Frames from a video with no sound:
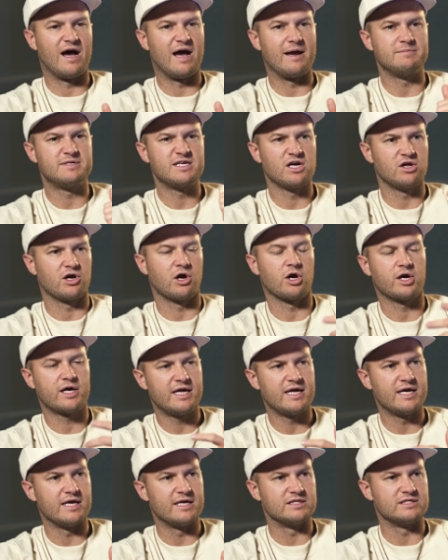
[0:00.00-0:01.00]
I'm telling our
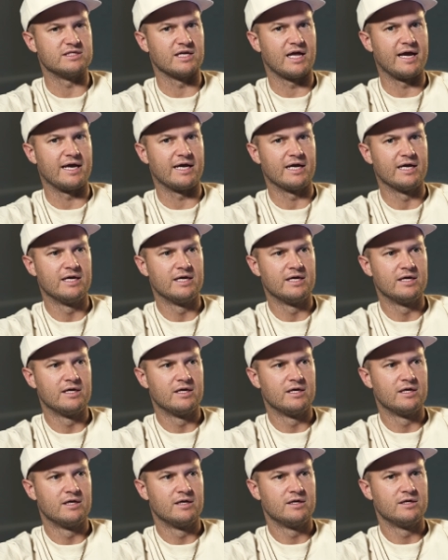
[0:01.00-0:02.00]
kids like
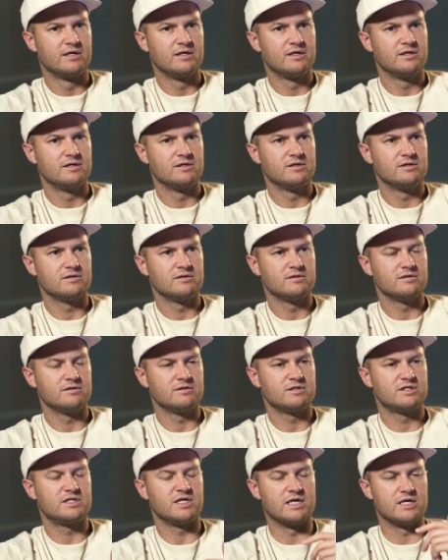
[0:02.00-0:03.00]

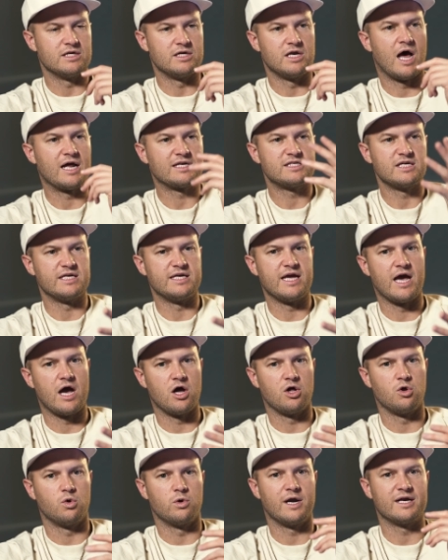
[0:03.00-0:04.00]
to not to
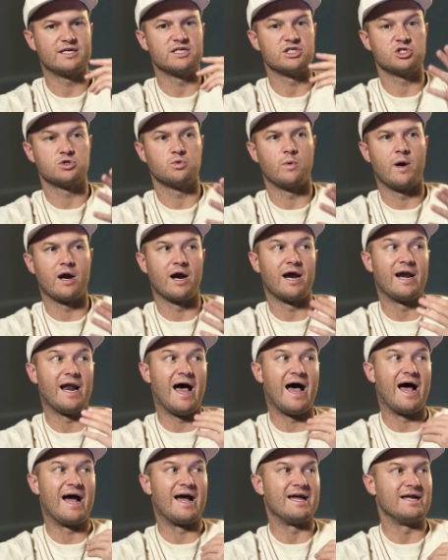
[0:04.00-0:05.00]
yell or not to swear and
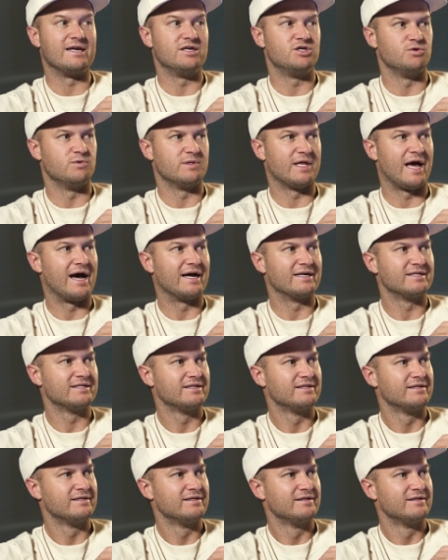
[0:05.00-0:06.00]
I do that,
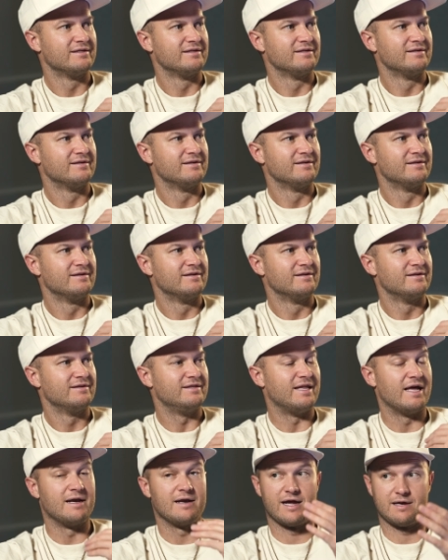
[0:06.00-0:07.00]

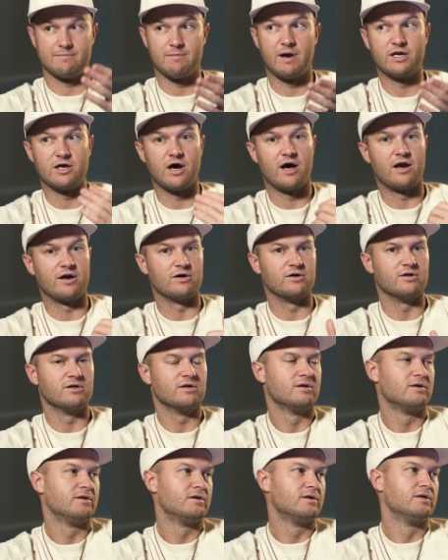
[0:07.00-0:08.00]
then like my
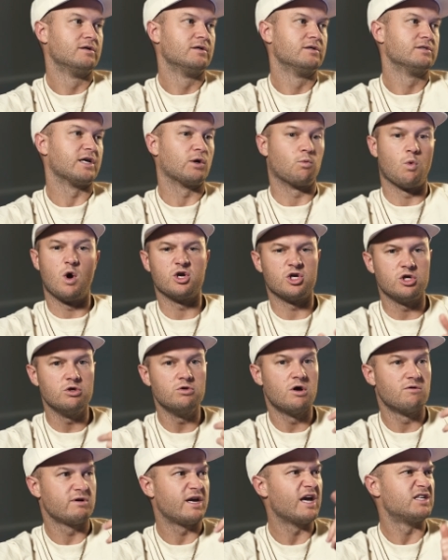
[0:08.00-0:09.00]
daughter, it's like, well, you
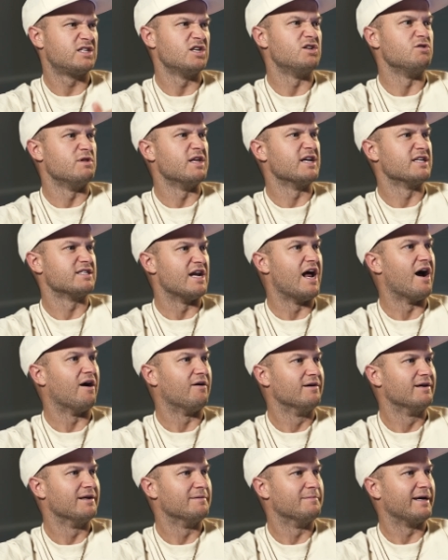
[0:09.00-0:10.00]
don't get to do this
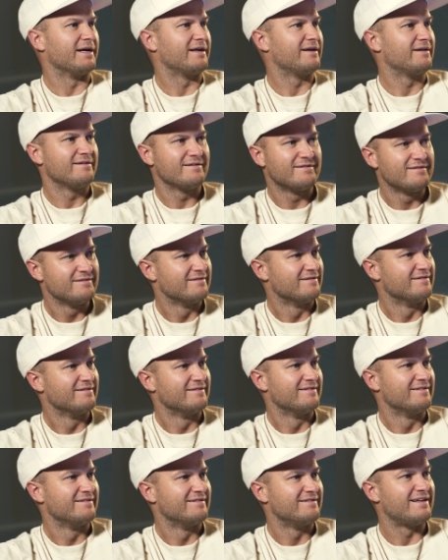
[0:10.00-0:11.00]
now. And I'm like,
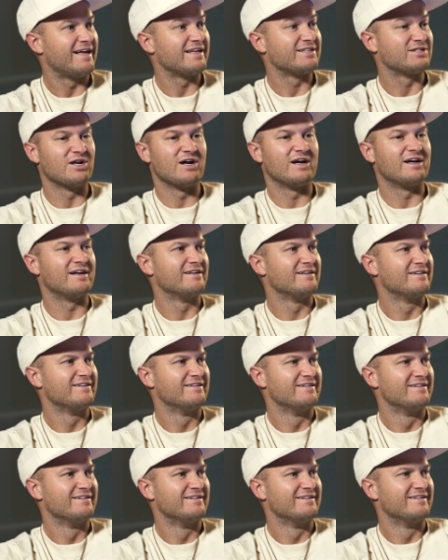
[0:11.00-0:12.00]
that's not
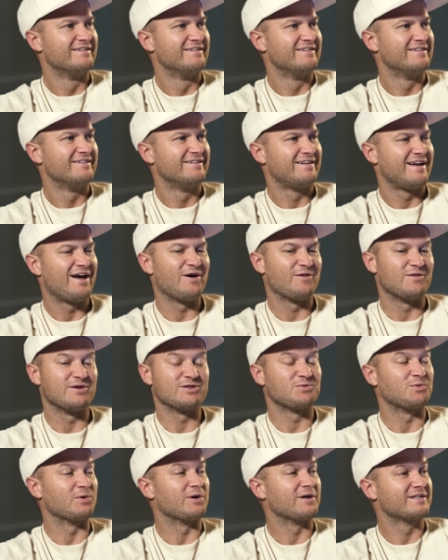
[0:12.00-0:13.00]
how
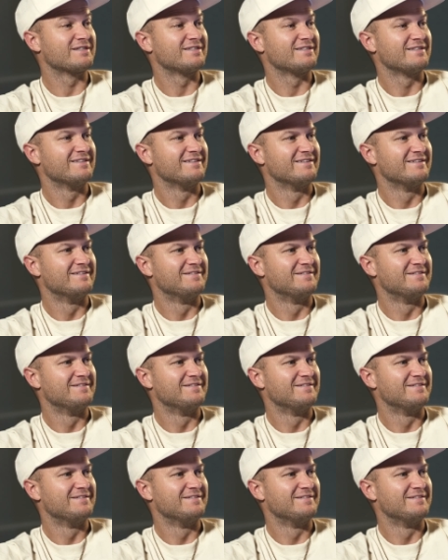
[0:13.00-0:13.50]
this works.